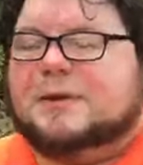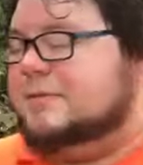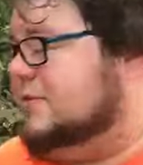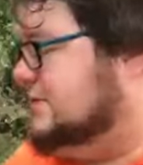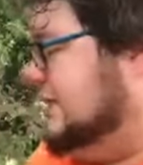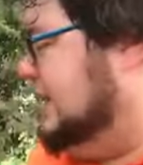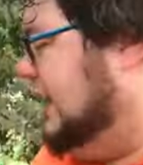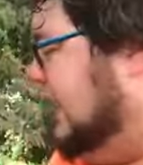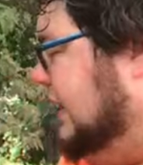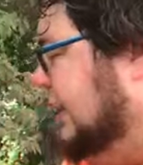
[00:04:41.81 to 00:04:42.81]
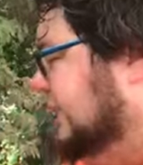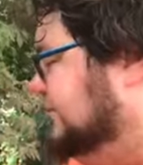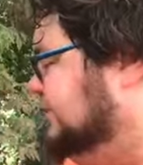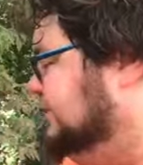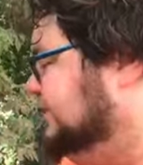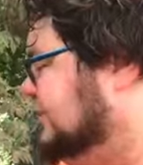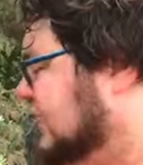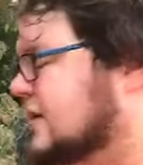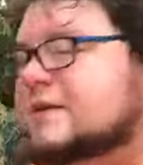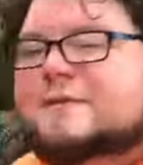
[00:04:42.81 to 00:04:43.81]
I'm using a
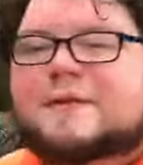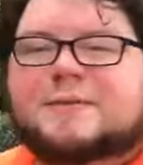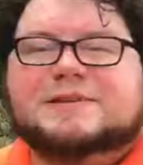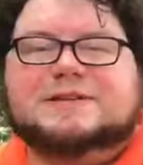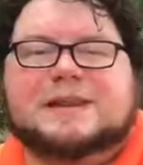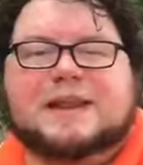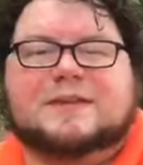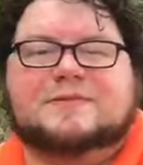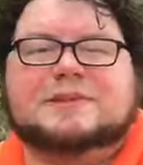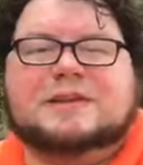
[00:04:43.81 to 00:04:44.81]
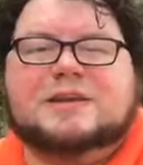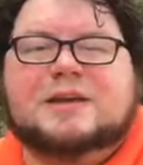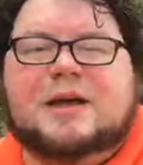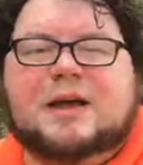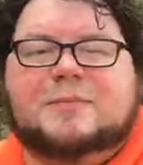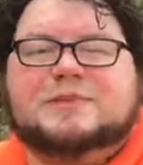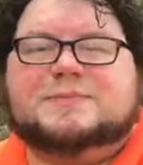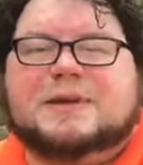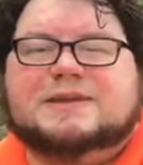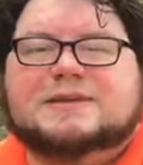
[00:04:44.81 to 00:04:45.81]
Famous Dave's
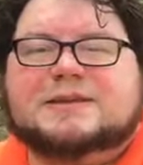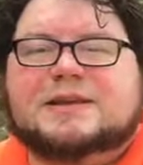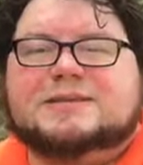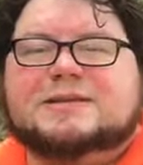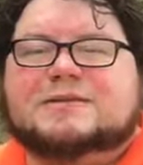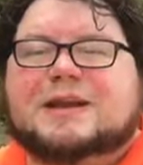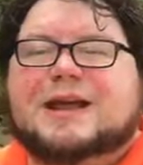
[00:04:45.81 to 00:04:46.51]
spicy sauce on this one.